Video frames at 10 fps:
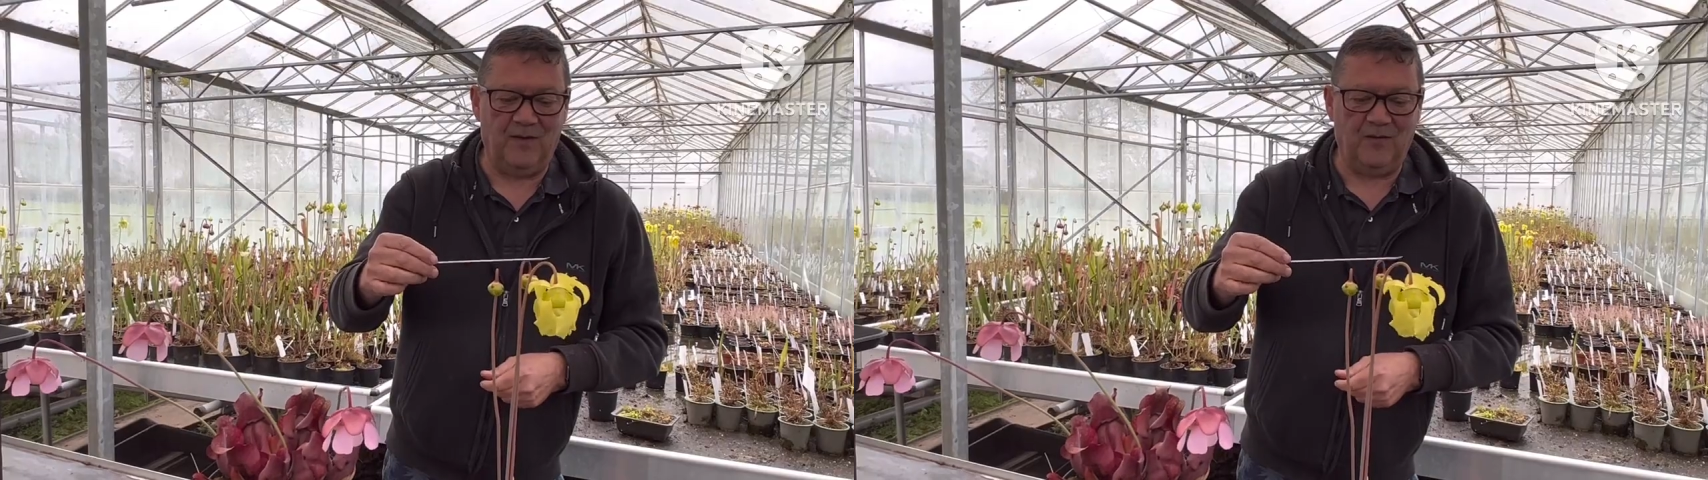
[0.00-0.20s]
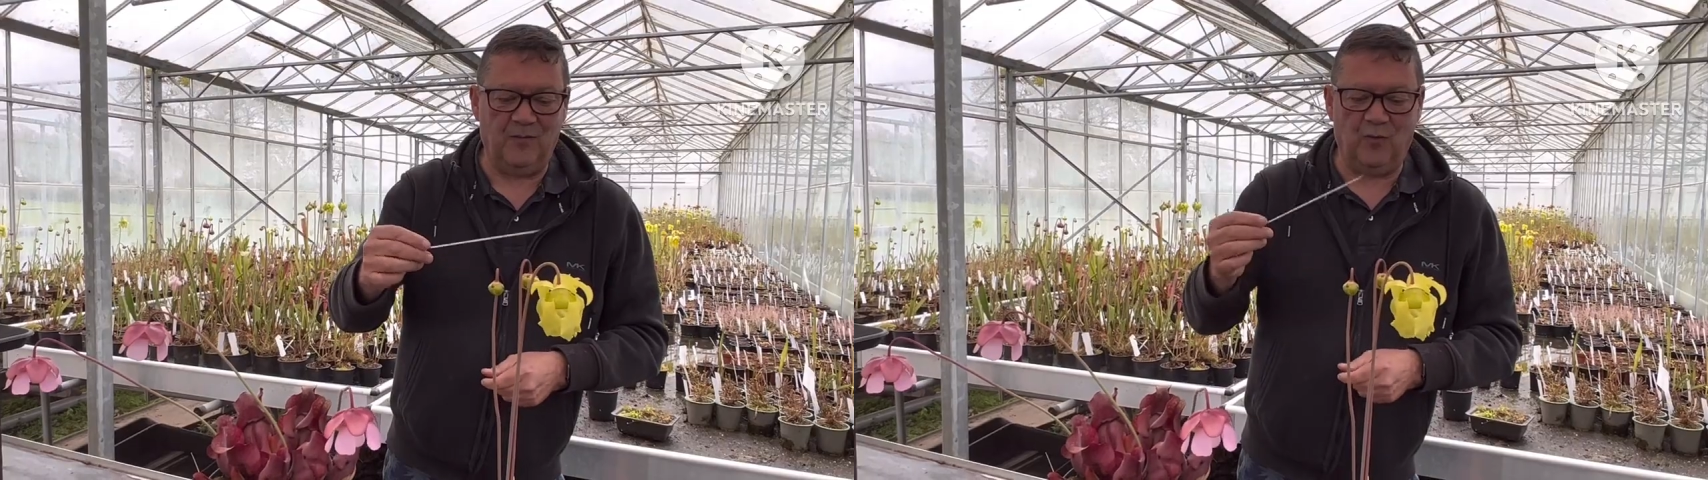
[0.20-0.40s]

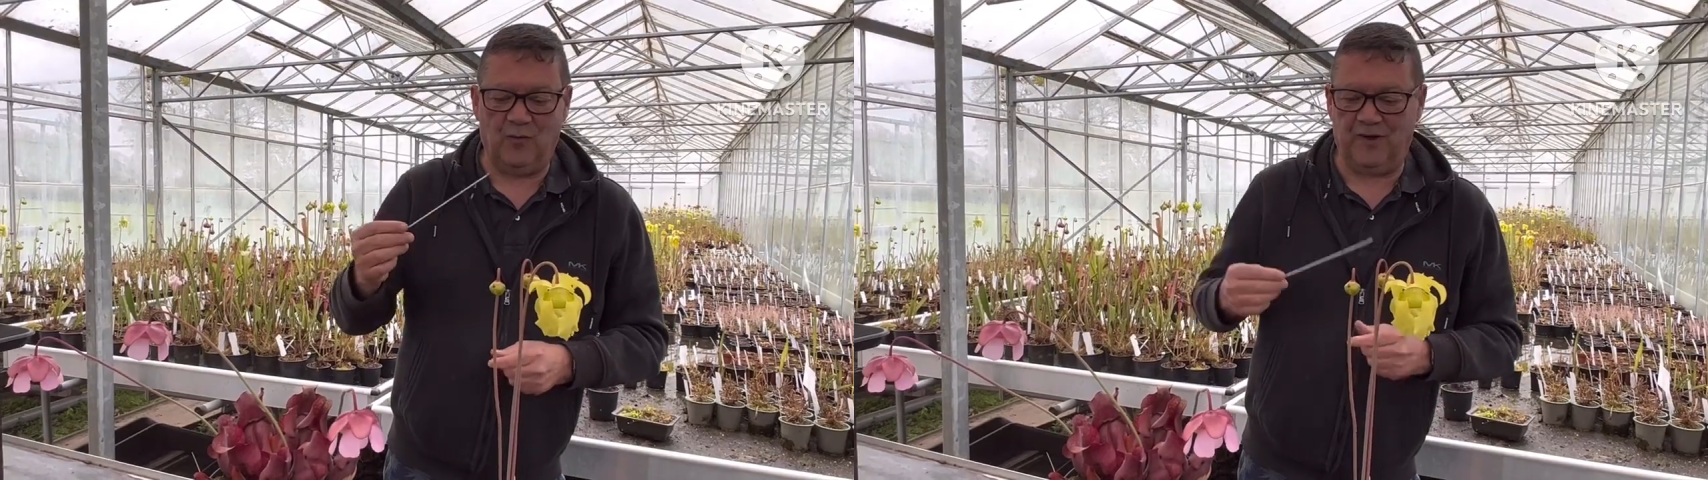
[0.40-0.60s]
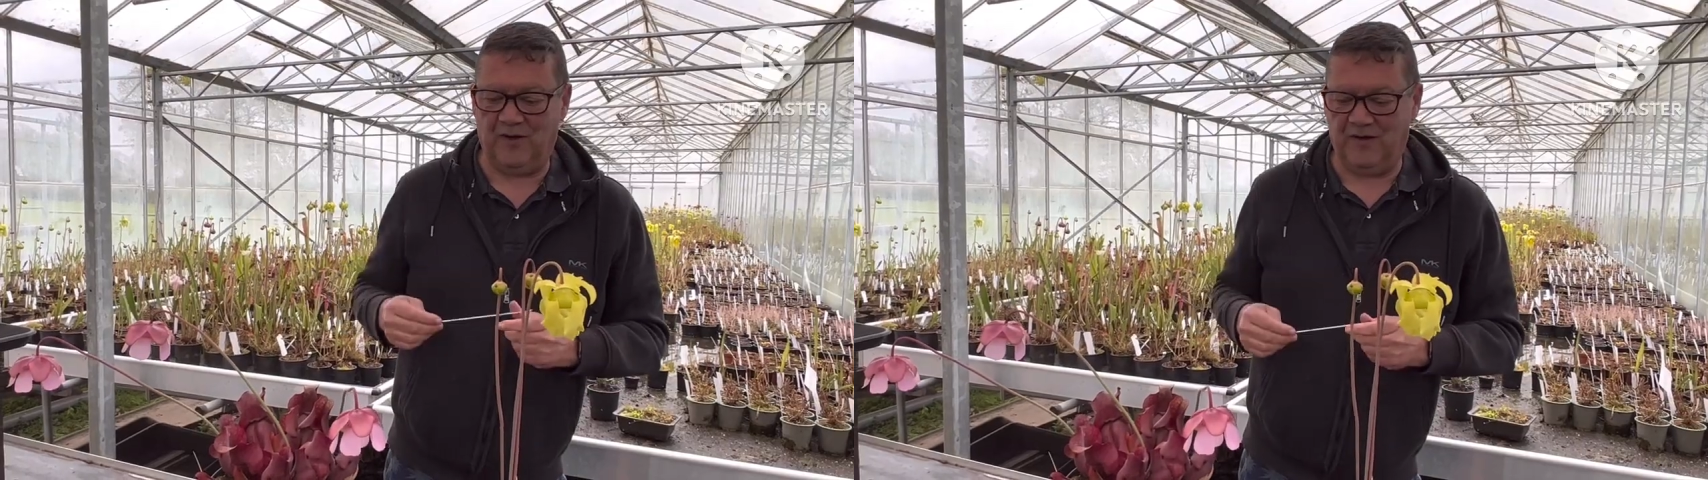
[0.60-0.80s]
the
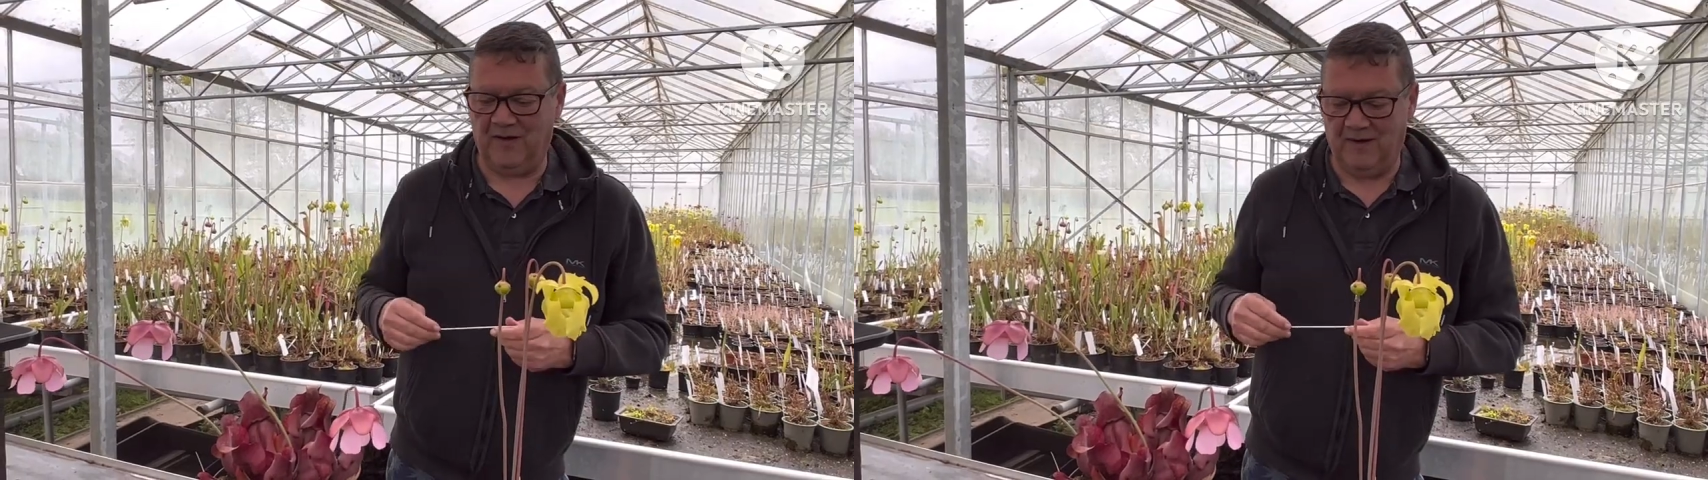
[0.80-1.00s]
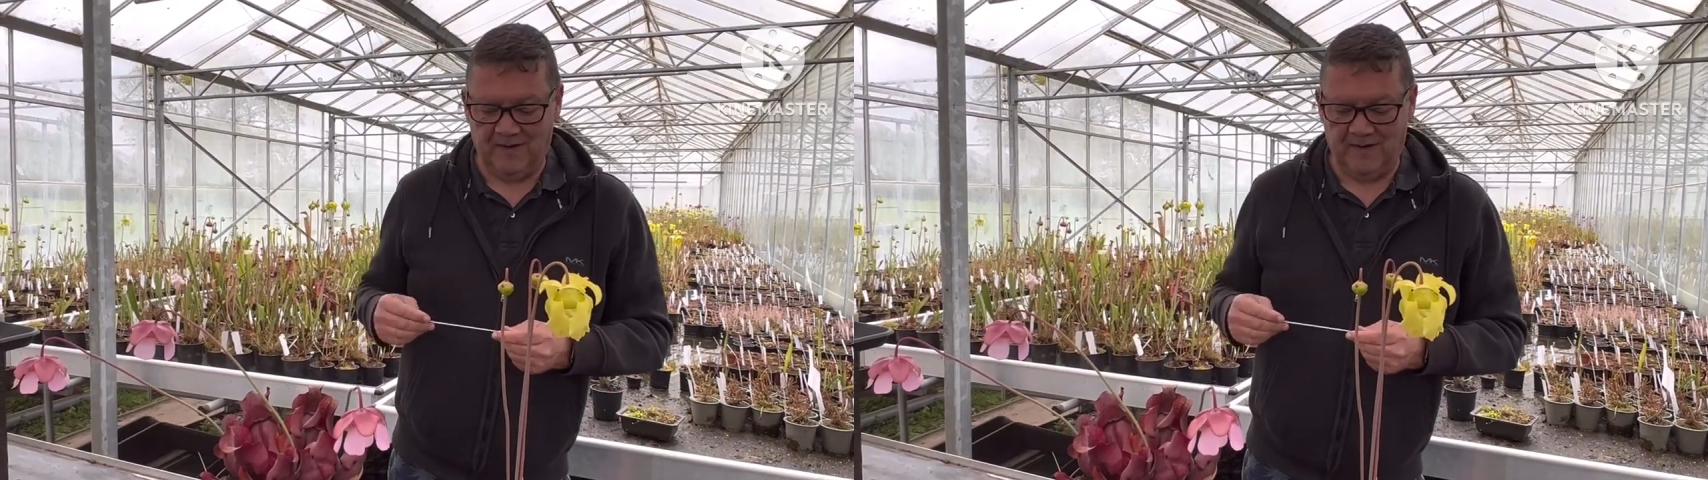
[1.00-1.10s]
Morii.